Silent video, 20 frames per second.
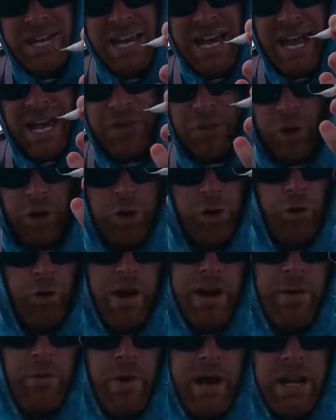and they're a
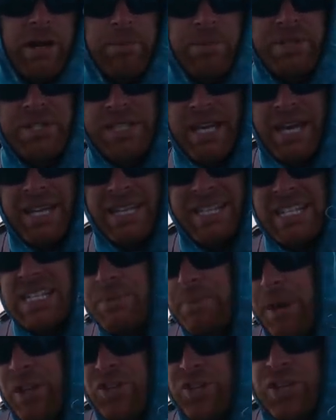great way to present,
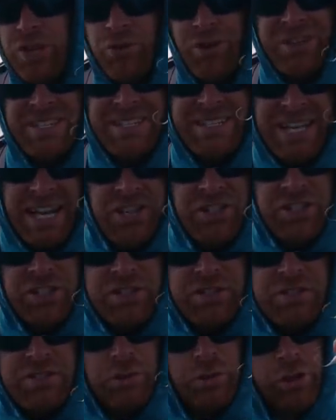especially
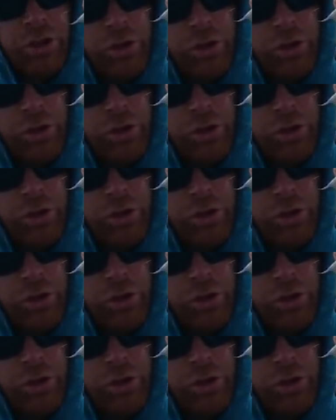crustaceans. So